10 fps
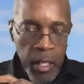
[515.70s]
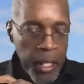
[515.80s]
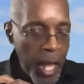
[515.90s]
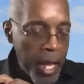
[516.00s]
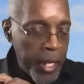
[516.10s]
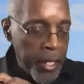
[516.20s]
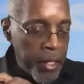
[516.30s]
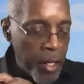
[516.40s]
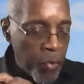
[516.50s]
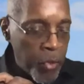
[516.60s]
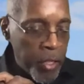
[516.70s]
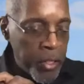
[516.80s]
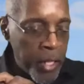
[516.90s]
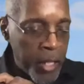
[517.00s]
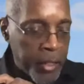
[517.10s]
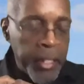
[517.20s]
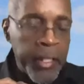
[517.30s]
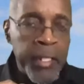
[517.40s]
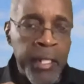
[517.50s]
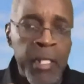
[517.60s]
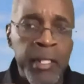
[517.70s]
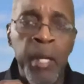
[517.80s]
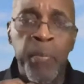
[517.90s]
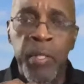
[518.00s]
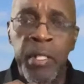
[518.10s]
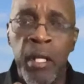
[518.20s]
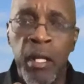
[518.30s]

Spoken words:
ended up with, I think they said 10%